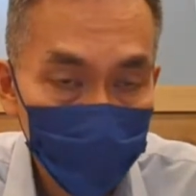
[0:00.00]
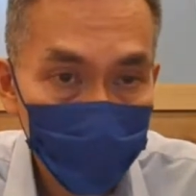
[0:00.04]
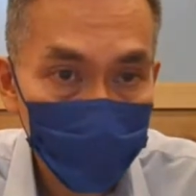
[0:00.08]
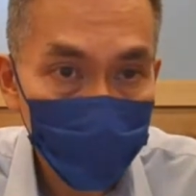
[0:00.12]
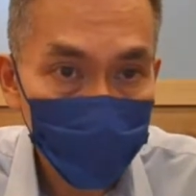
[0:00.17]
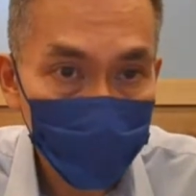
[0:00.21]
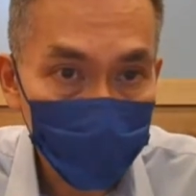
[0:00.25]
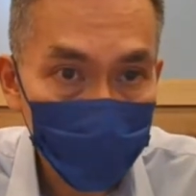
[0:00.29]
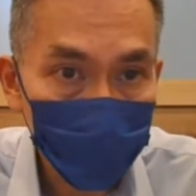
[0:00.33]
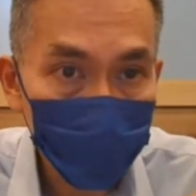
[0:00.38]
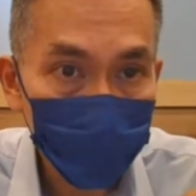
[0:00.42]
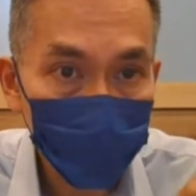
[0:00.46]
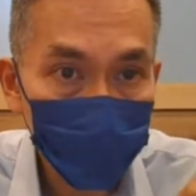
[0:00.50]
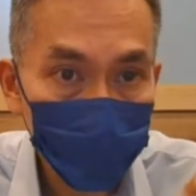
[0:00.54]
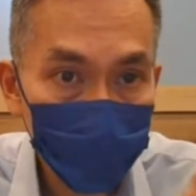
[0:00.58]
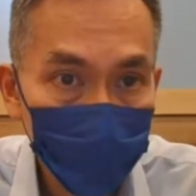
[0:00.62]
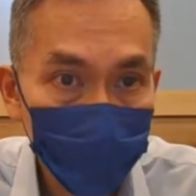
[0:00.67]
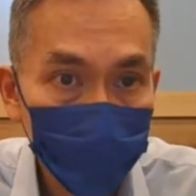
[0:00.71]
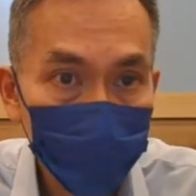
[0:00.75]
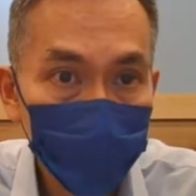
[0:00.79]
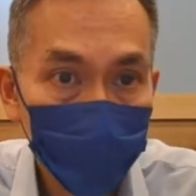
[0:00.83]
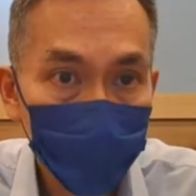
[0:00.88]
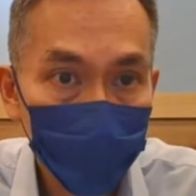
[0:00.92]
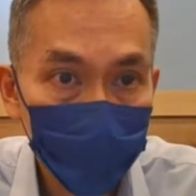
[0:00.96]
to try to
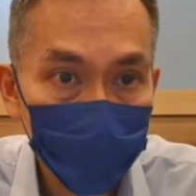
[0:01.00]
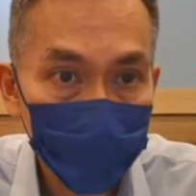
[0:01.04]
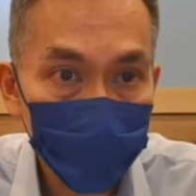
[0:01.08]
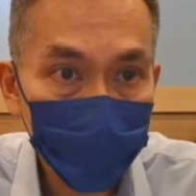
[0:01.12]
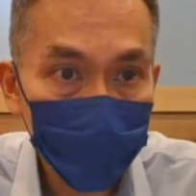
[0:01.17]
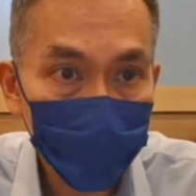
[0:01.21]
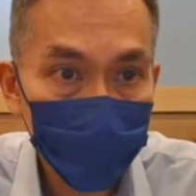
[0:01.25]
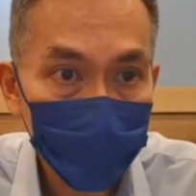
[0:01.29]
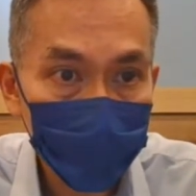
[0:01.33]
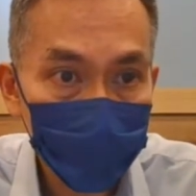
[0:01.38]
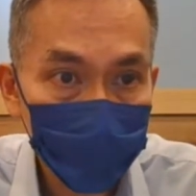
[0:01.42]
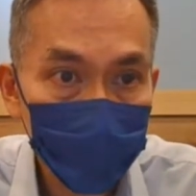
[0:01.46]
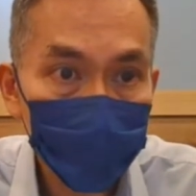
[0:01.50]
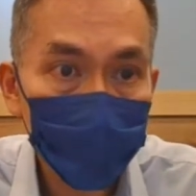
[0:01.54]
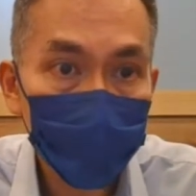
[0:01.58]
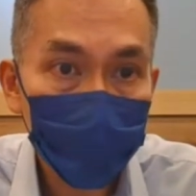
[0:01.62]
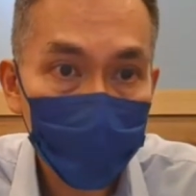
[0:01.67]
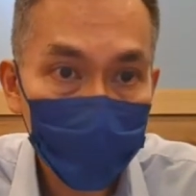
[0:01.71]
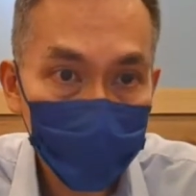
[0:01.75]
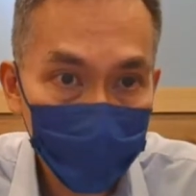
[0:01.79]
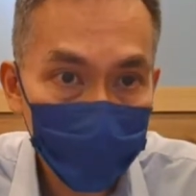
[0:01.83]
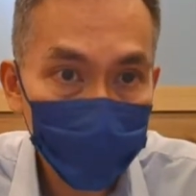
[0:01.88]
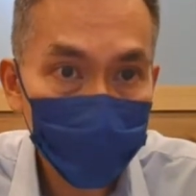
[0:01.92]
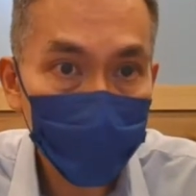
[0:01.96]
make you ovulate. So
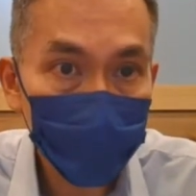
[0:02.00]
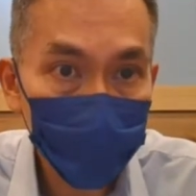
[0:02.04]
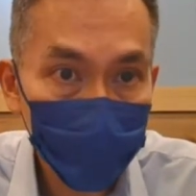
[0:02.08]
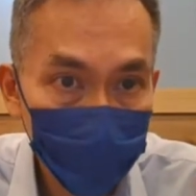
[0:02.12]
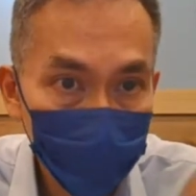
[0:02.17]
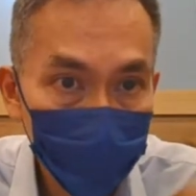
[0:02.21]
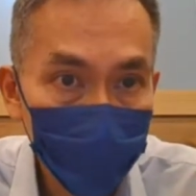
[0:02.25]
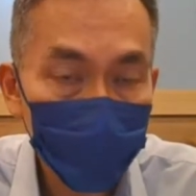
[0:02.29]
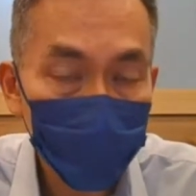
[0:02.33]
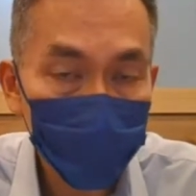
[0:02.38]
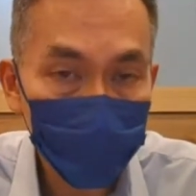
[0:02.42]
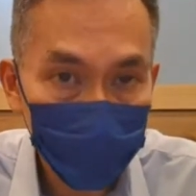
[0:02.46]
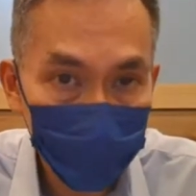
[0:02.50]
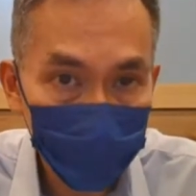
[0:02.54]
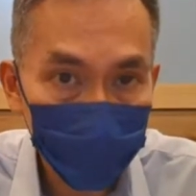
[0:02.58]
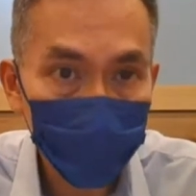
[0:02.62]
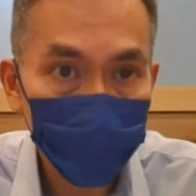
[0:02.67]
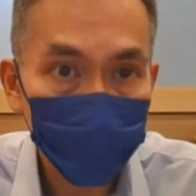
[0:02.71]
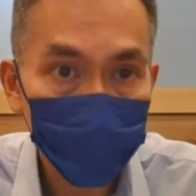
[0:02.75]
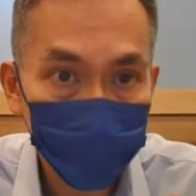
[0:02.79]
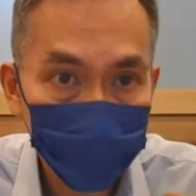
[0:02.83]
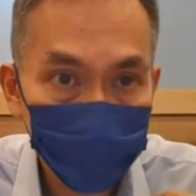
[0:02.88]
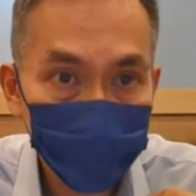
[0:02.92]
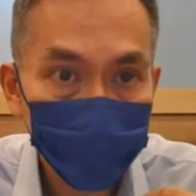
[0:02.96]
there are different ways to it.